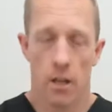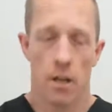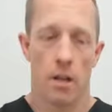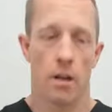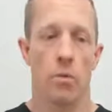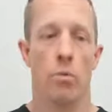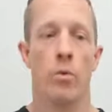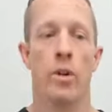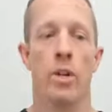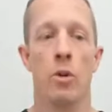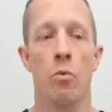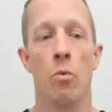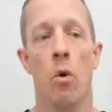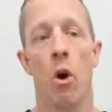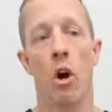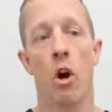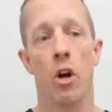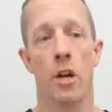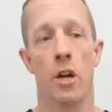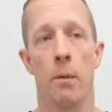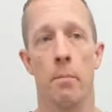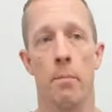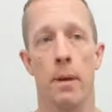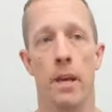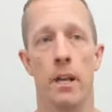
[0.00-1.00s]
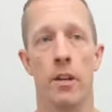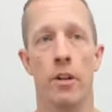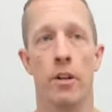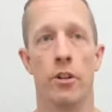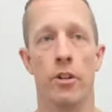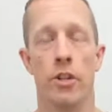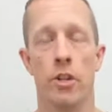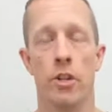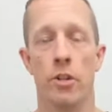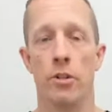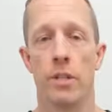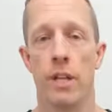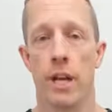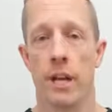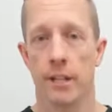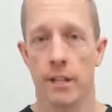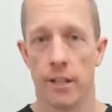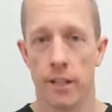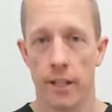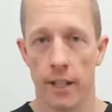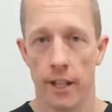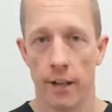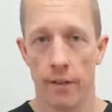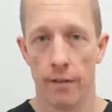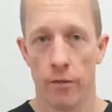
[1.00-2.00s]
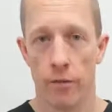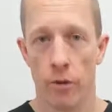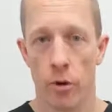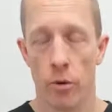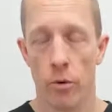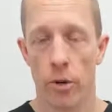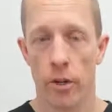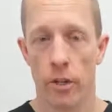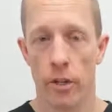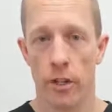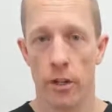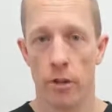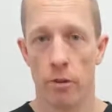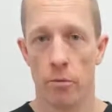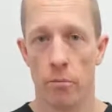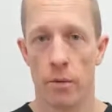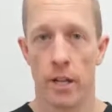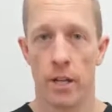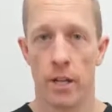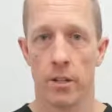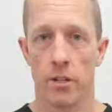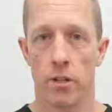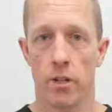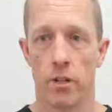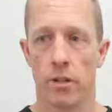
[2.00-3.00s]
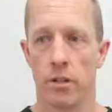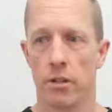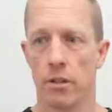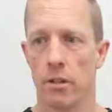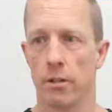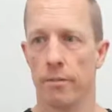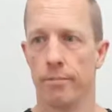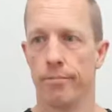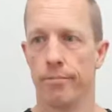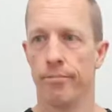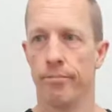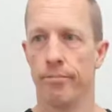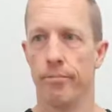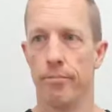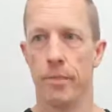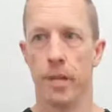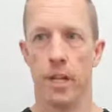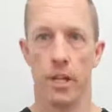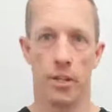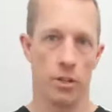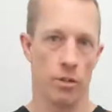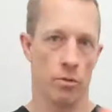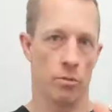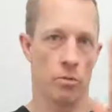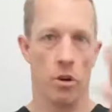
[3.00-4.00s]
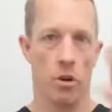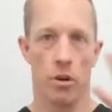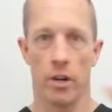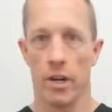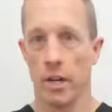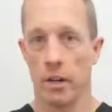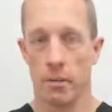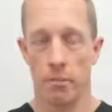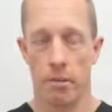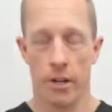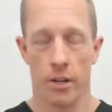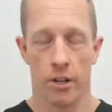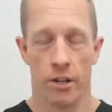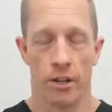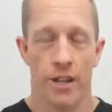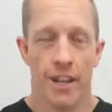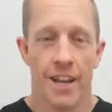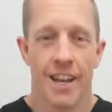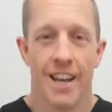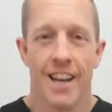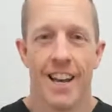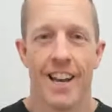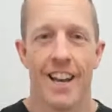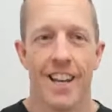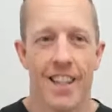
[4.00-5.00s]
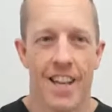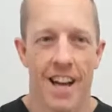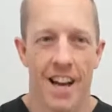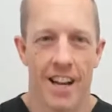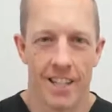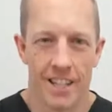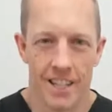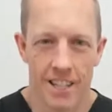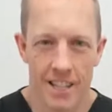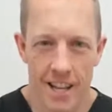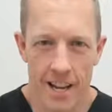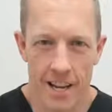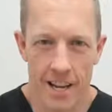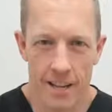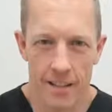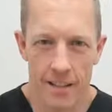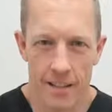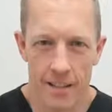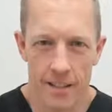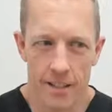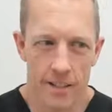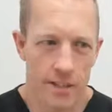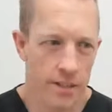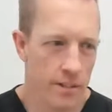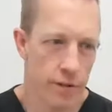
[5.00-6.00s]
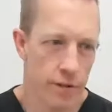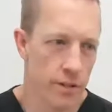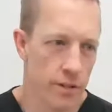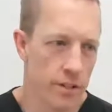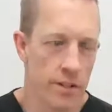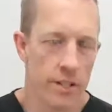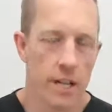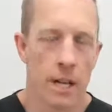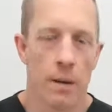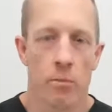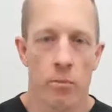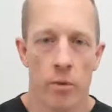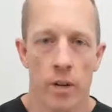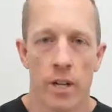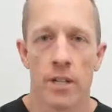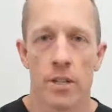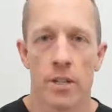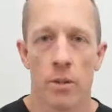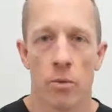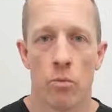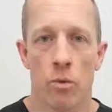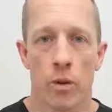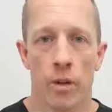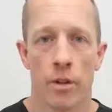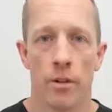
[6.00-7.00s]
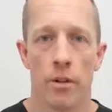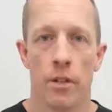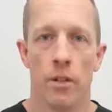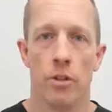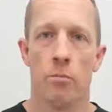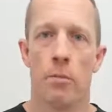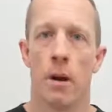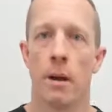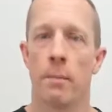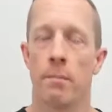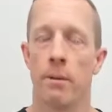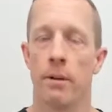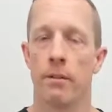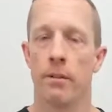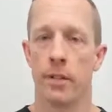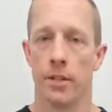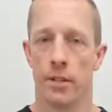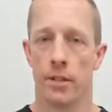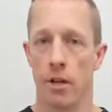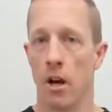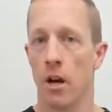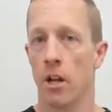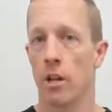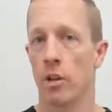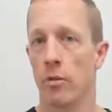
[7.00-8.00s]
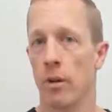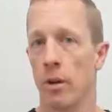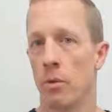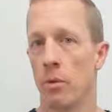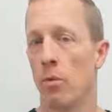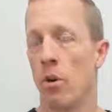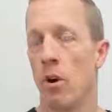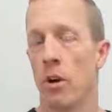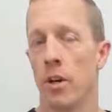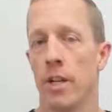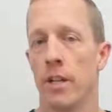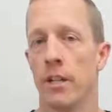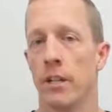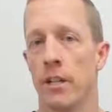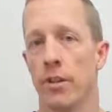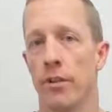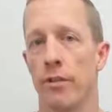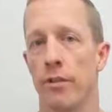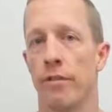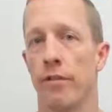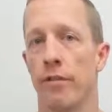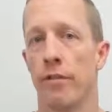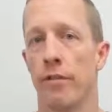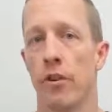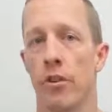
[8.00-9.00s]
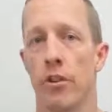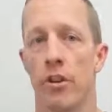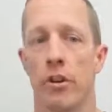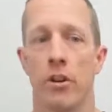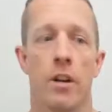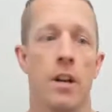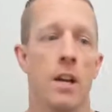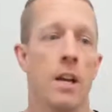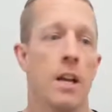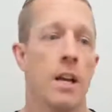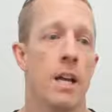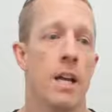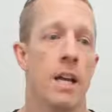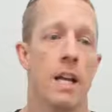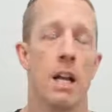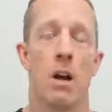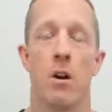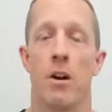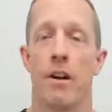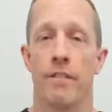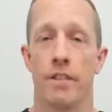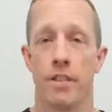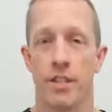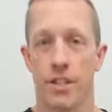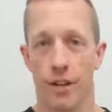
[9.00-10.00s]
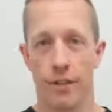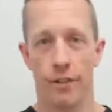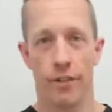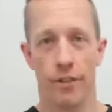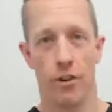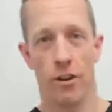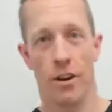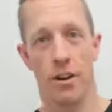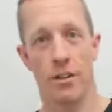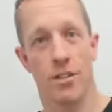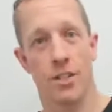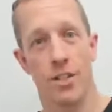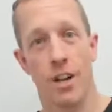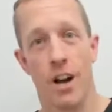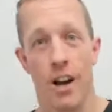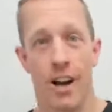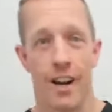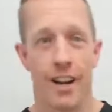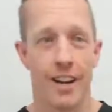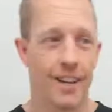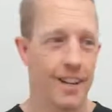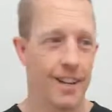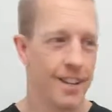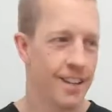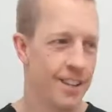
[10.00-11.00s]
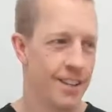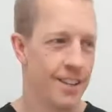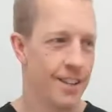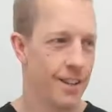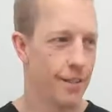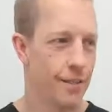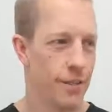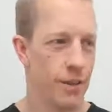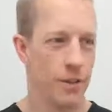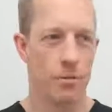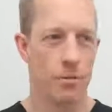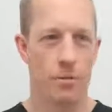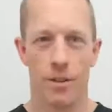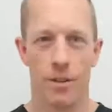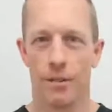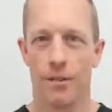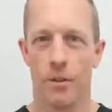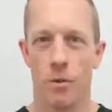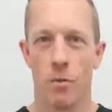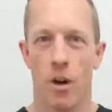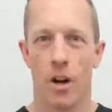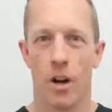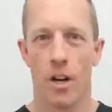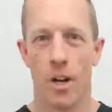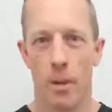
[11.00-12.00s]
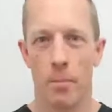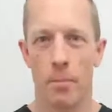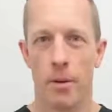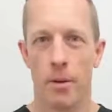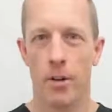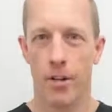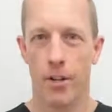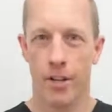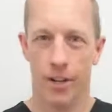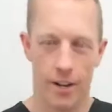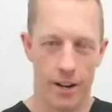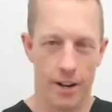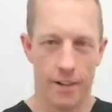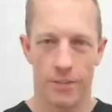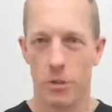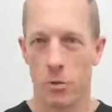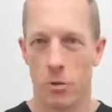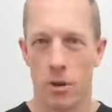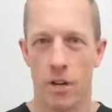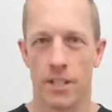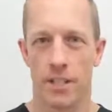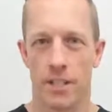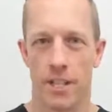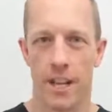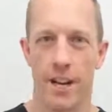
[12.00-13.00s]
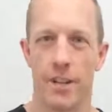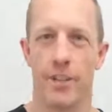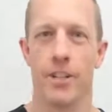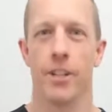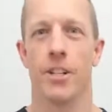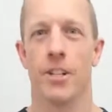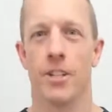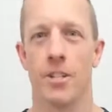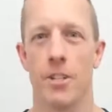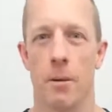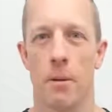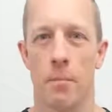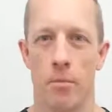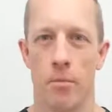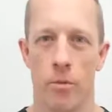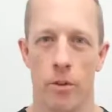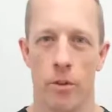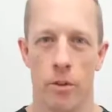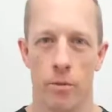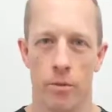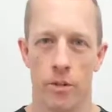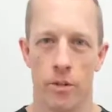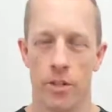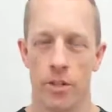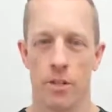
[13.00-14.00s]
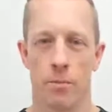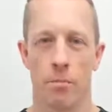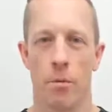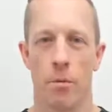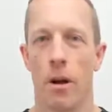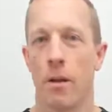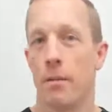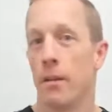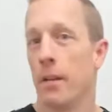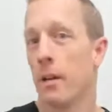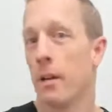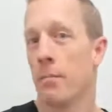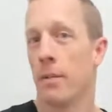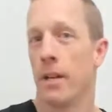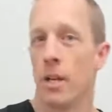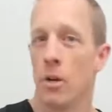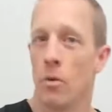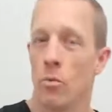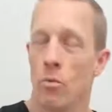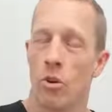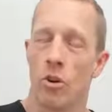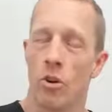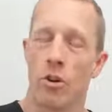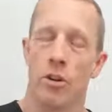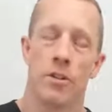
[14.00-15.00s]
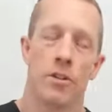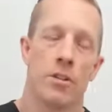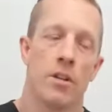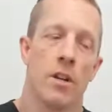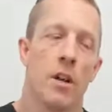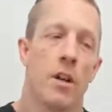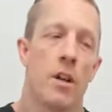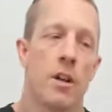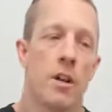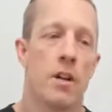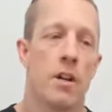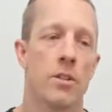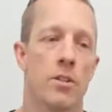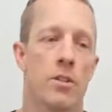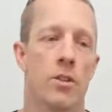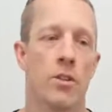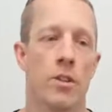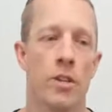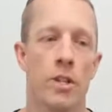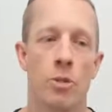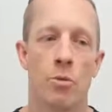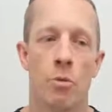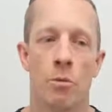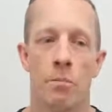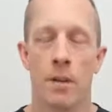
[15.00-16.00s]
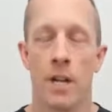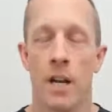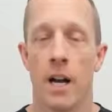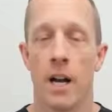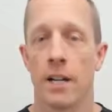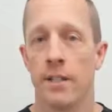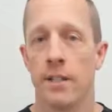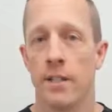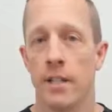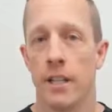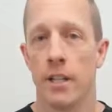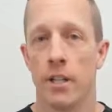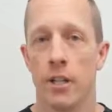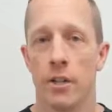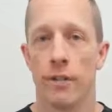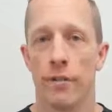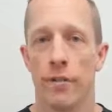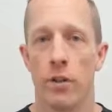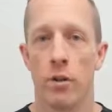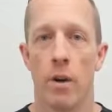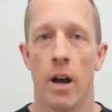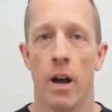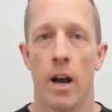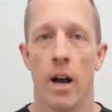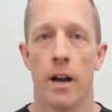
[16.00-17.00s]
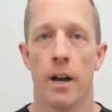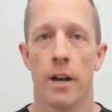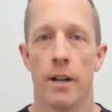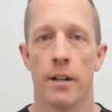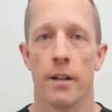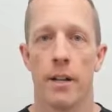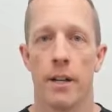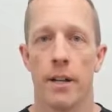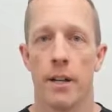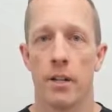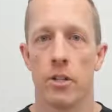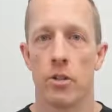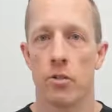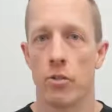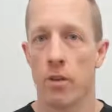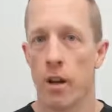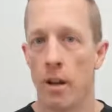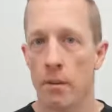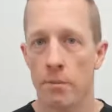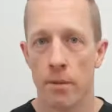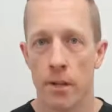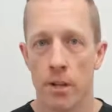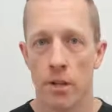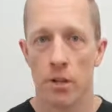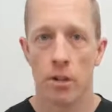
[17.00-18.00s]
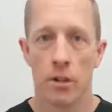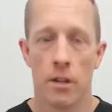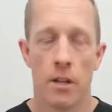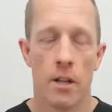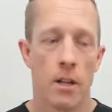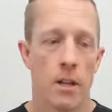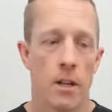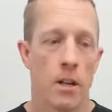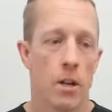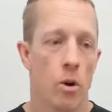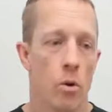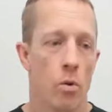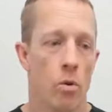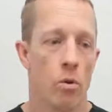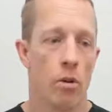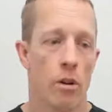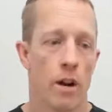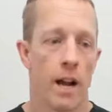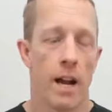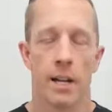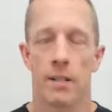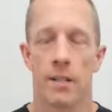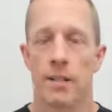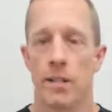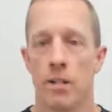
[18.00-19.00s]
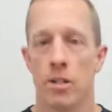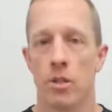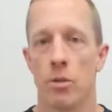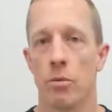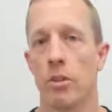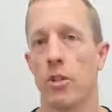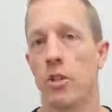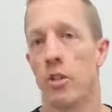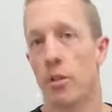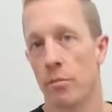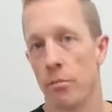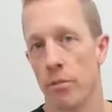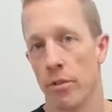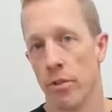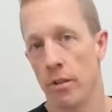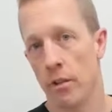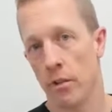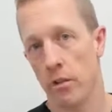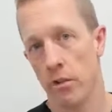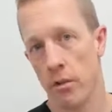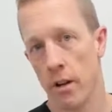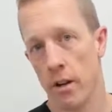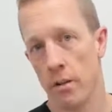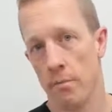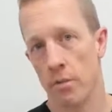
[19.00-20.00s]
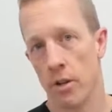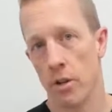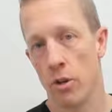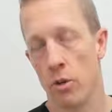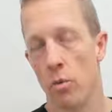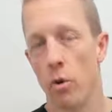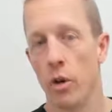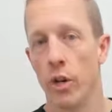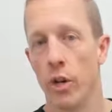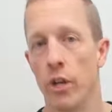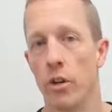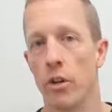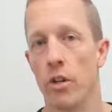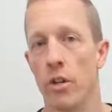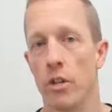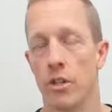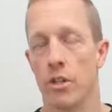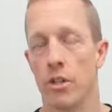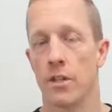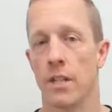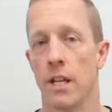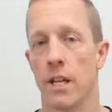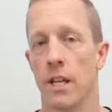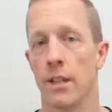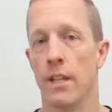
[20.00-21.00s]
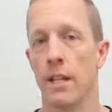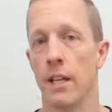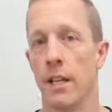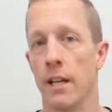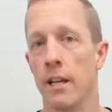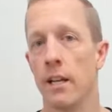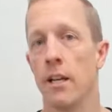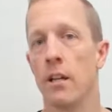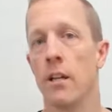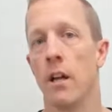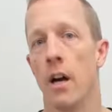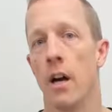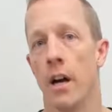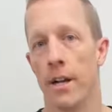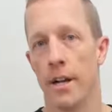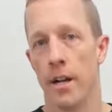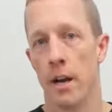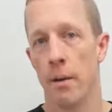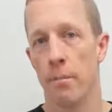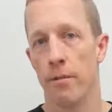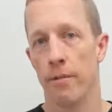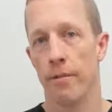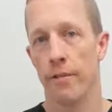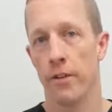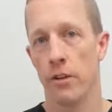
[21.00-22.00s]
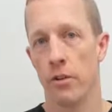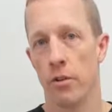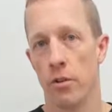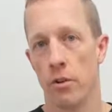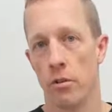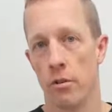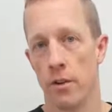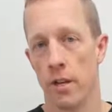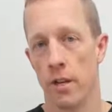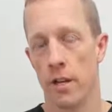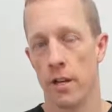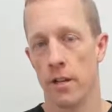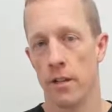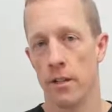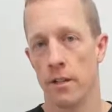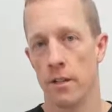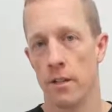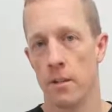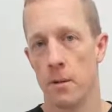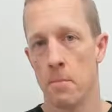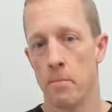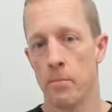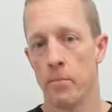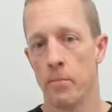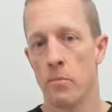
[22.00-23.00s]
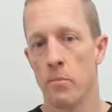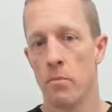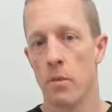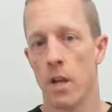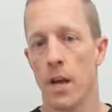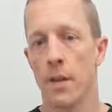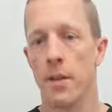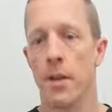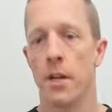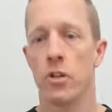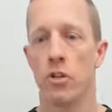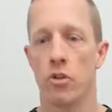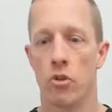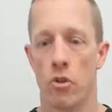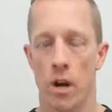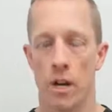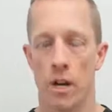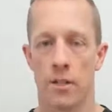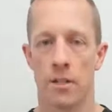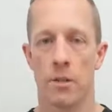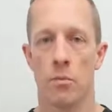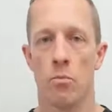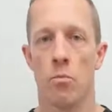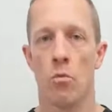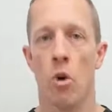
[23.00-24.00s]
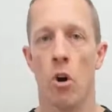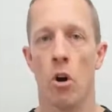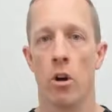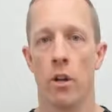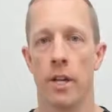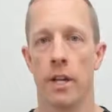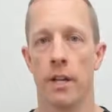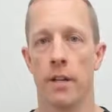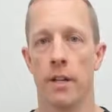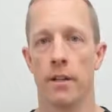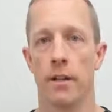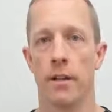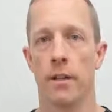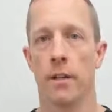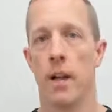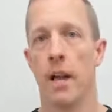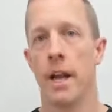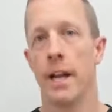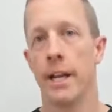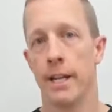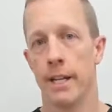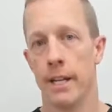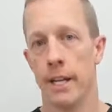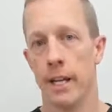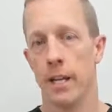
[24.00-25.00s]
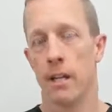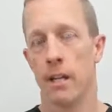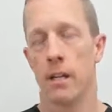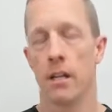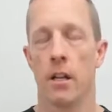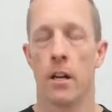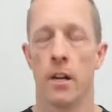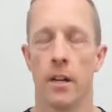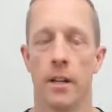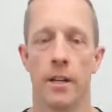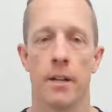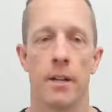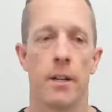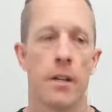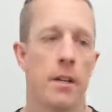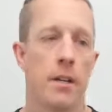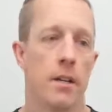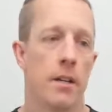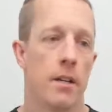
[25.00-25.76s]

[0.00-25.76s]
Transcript: When you walk uphill, you tend to lean forward a little bit just to because you're walking uphill. And that that is for the same reason would you might be able to tolerate walking a little further. Now, obviously, if you're outside, if you if you walk uphill, you're gonna have to walk downhill at some point, which is probably gonna make it worse. So this would be ideal if you had a treadmill or access to a gym with a treadmill where you can just set the incline up a few degrees and then try some walking at an incline.